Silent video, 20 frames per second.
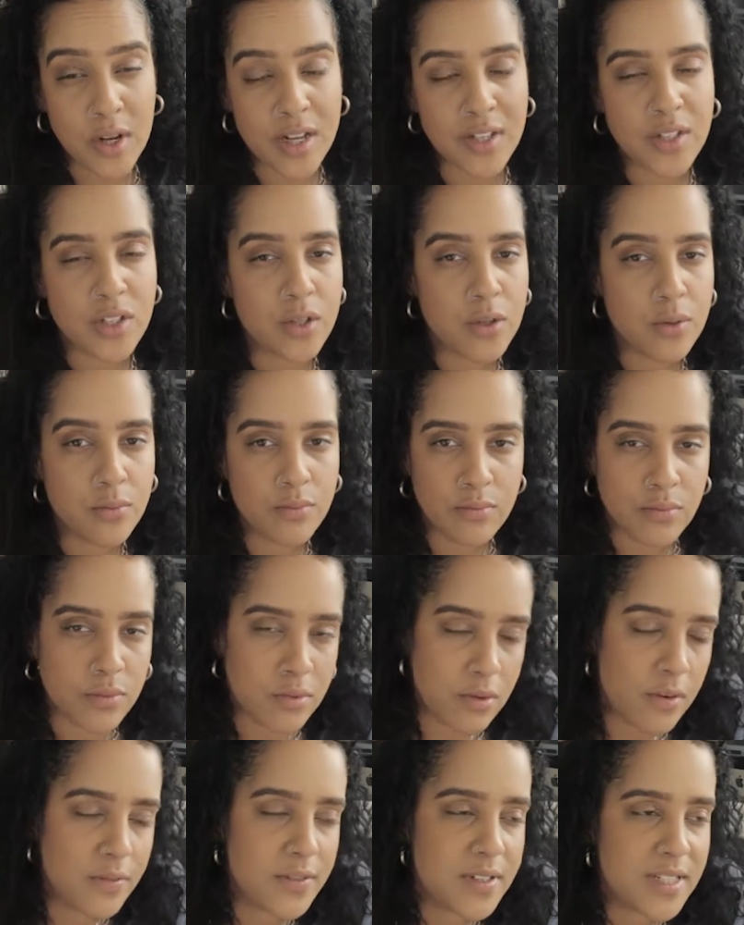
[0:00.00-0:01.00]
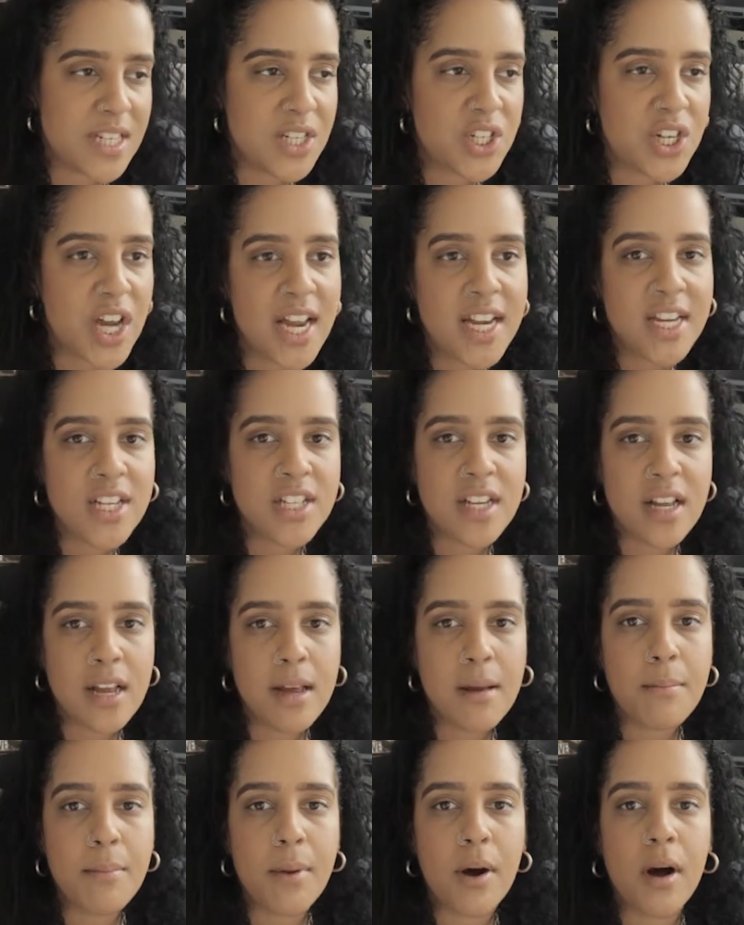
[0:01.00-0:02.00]
I do obviously change
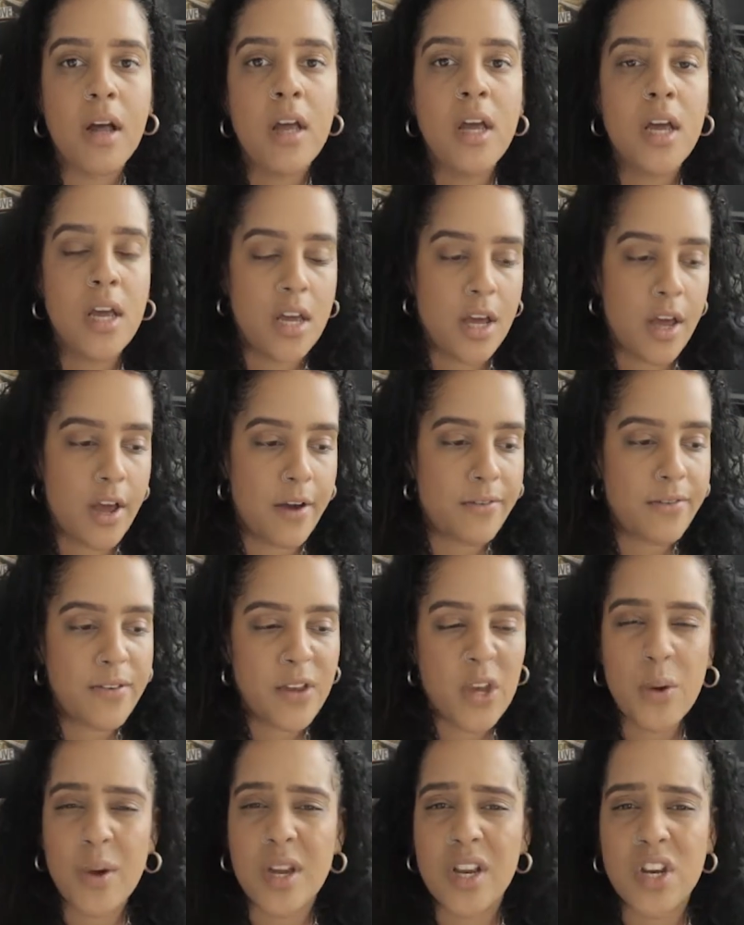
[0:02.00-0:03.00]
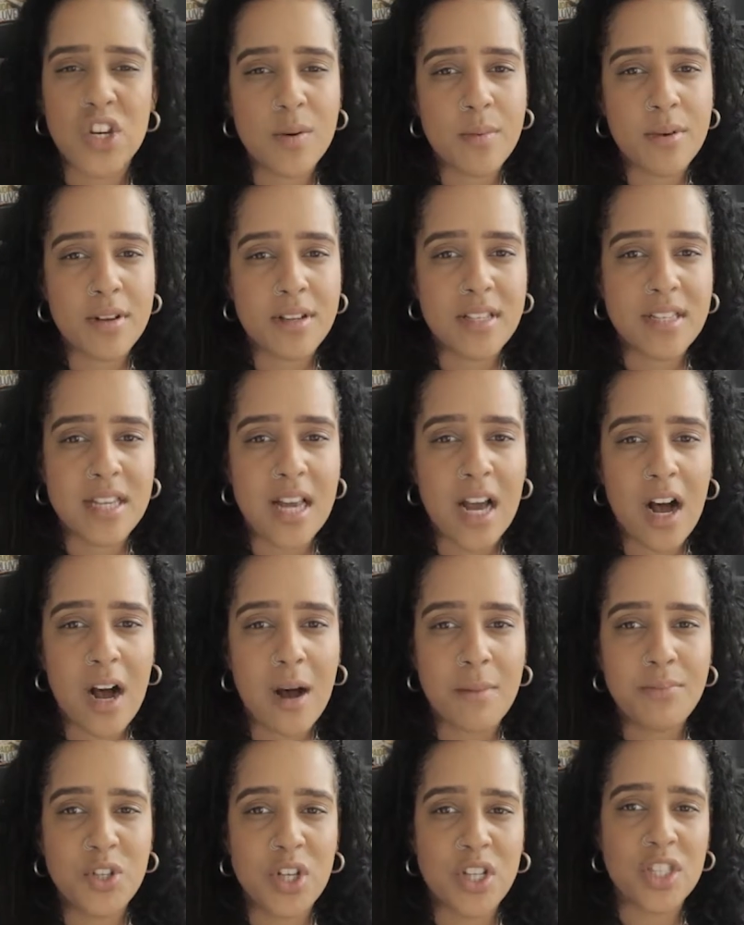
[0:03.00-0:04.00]
them, but a few instruments set
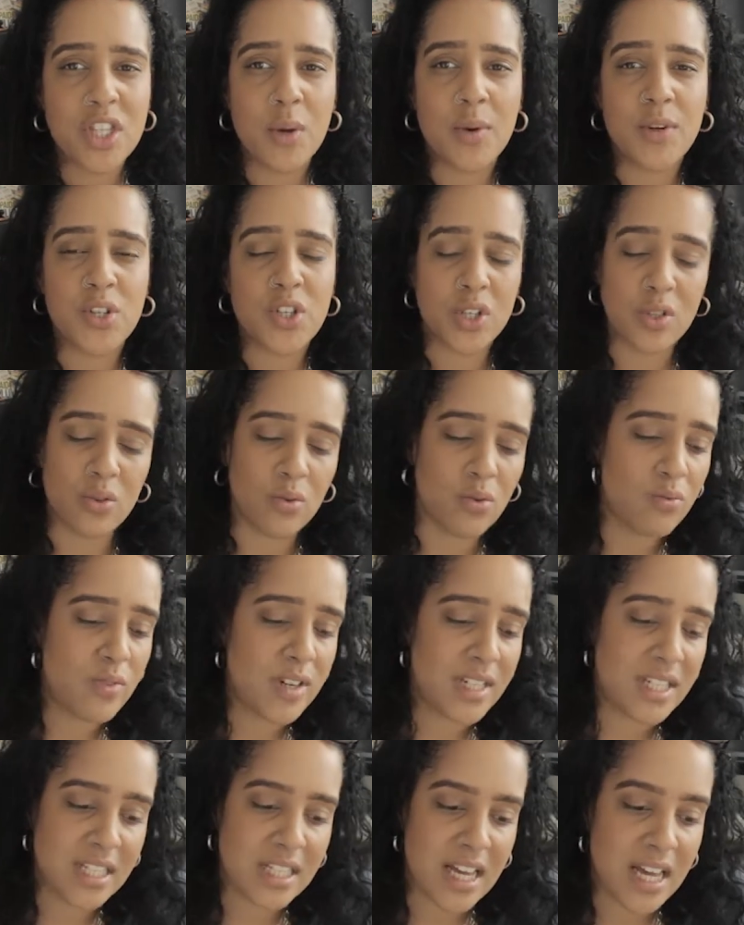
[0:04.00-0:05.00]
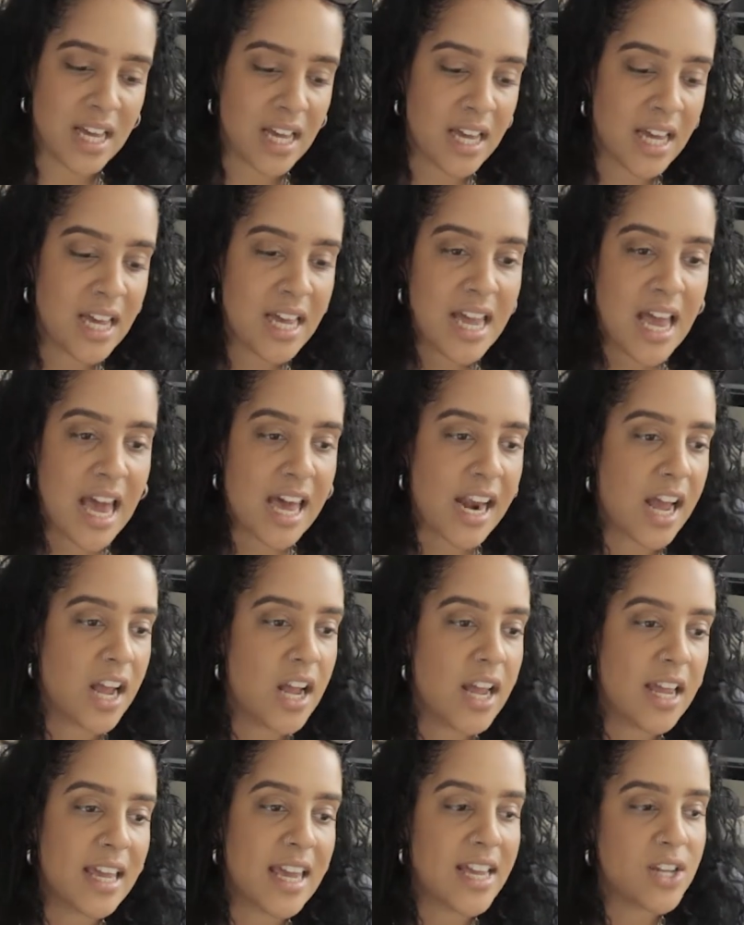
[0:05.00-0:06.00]
up just so it's just already there and I
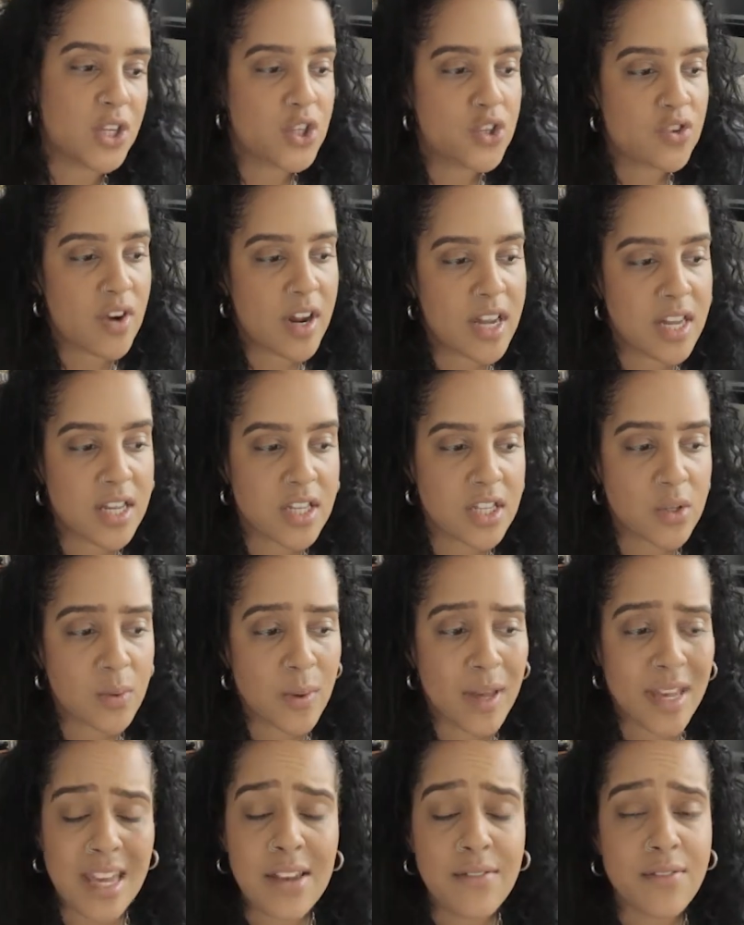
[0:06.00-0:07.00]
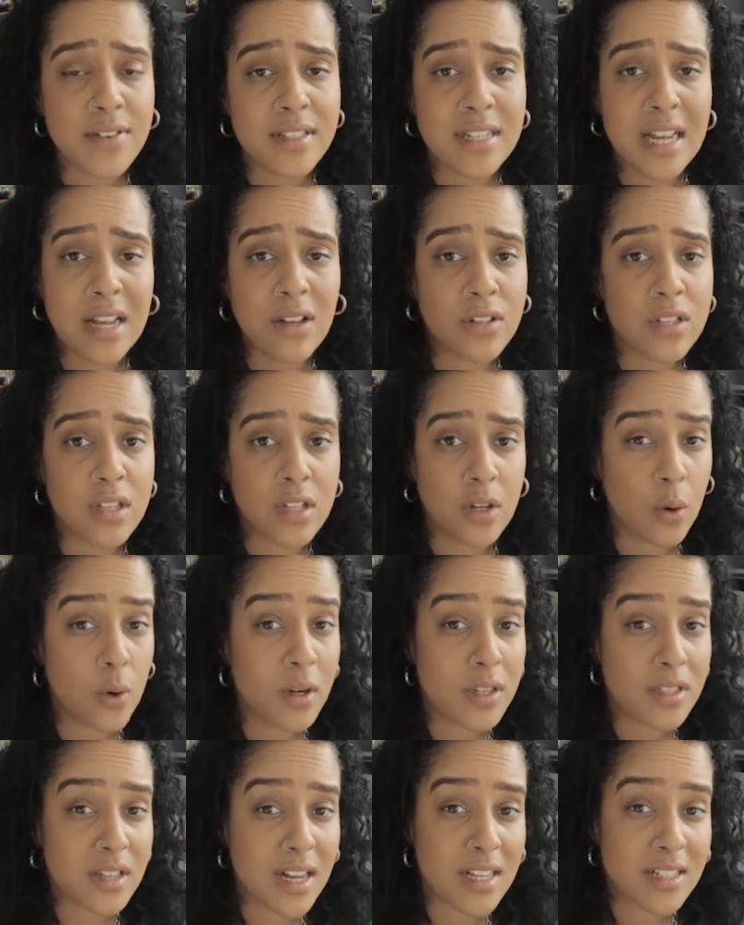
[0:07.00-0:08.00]
can get straight into it, even down to the
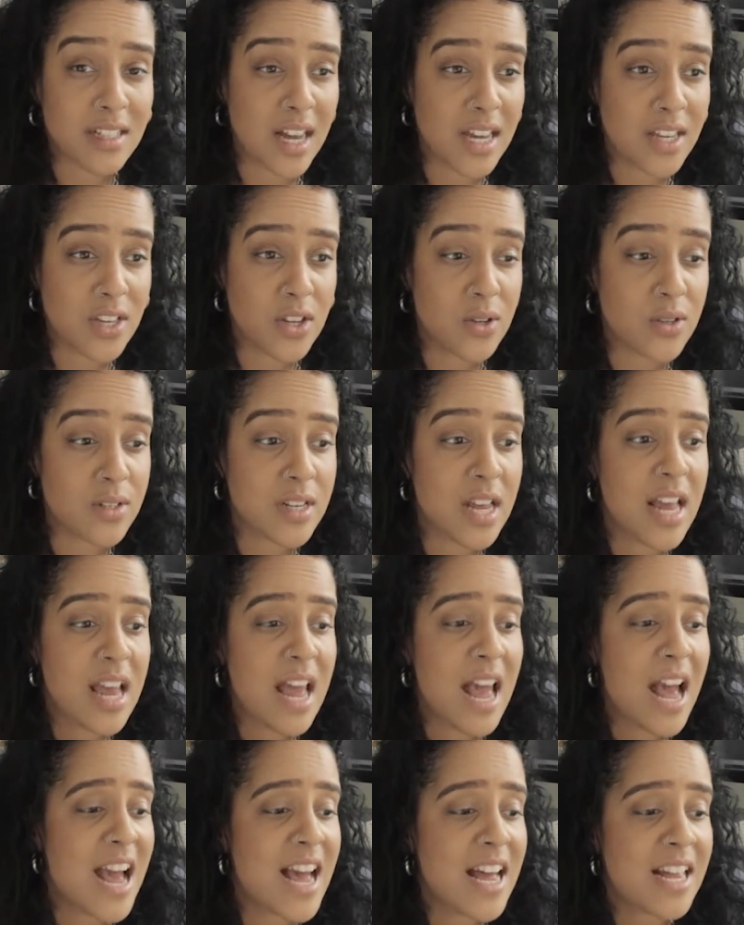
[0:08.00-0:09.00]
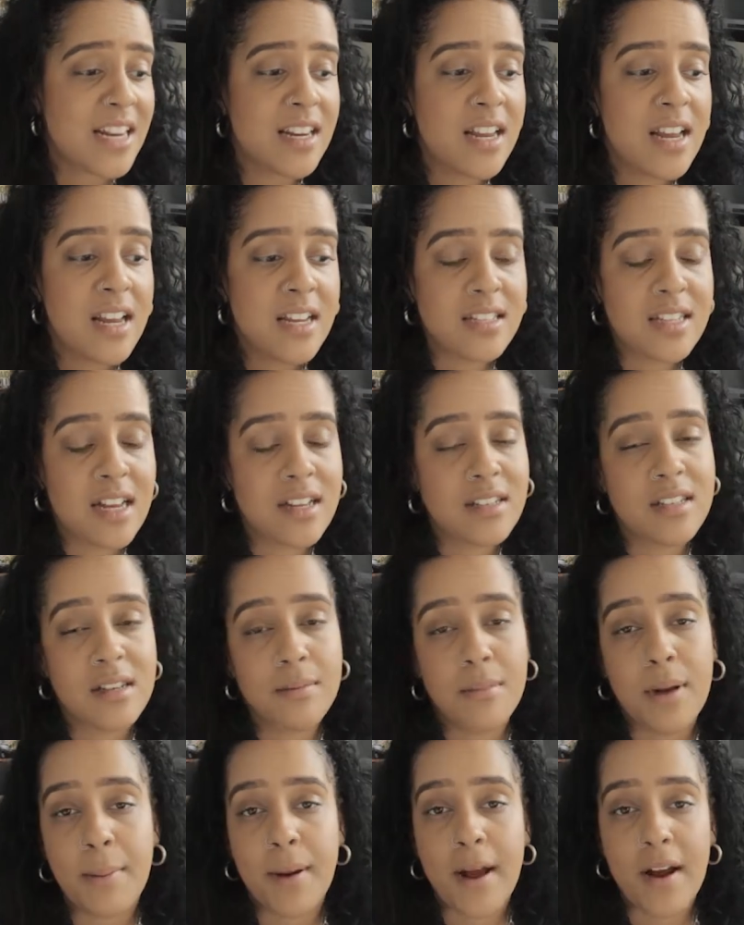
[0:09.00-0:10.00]
quantize that I use, and down to
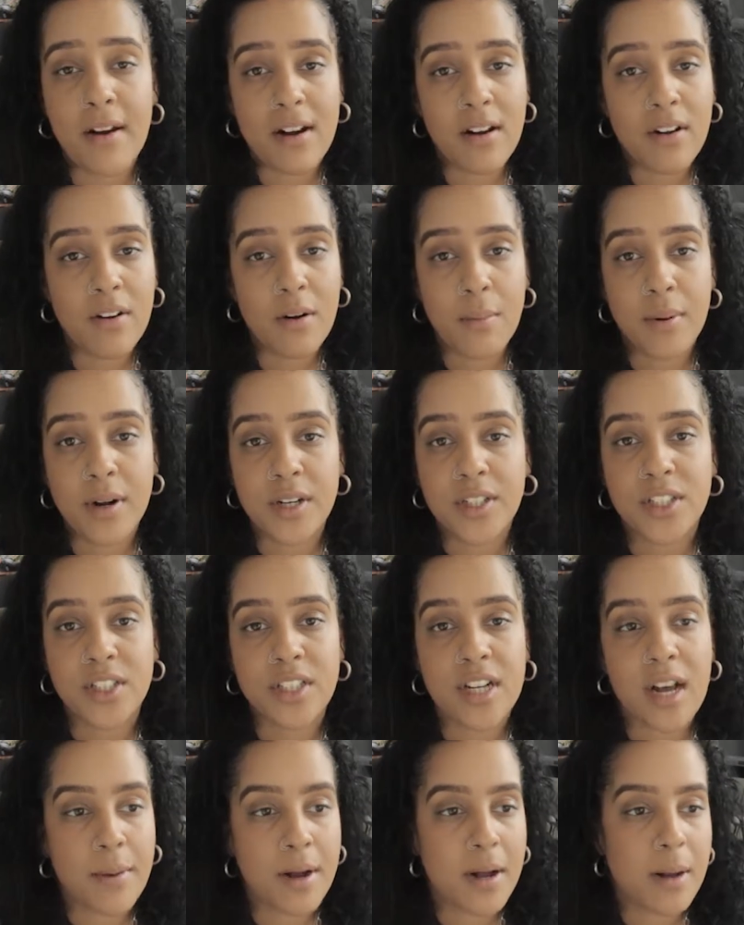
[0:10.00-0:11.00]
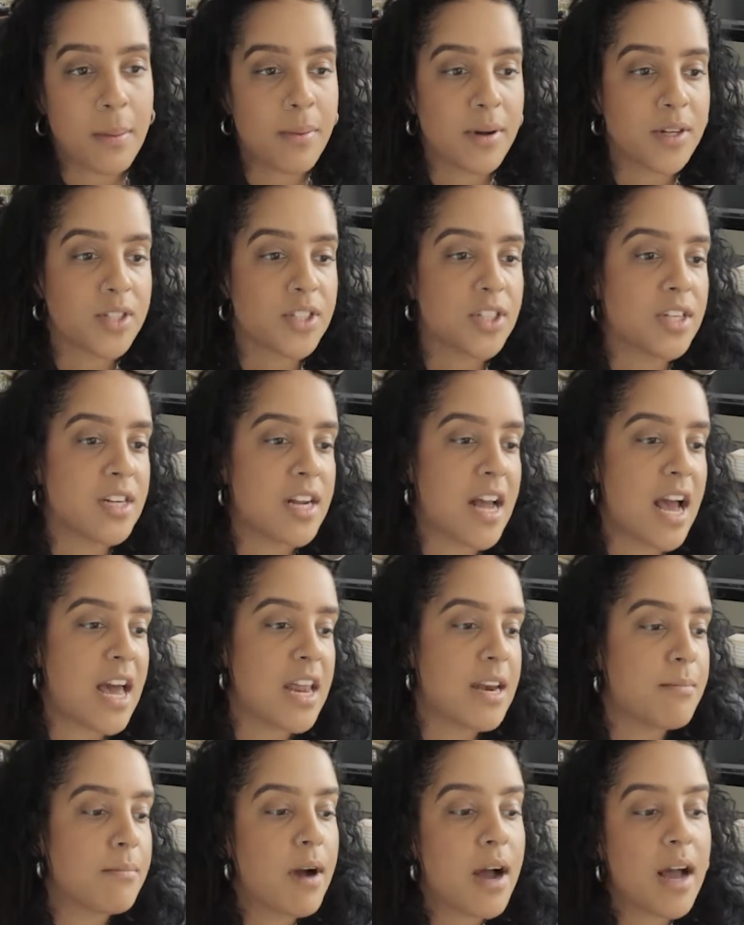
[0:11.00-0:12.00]
my parallel compression and my compression
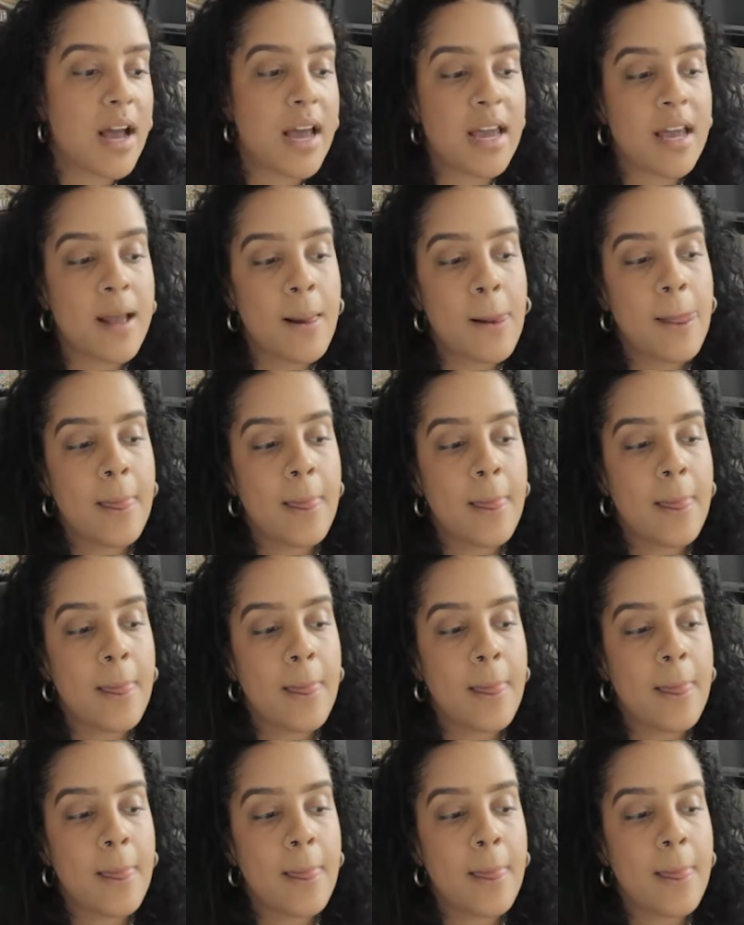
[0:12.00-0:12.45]
and my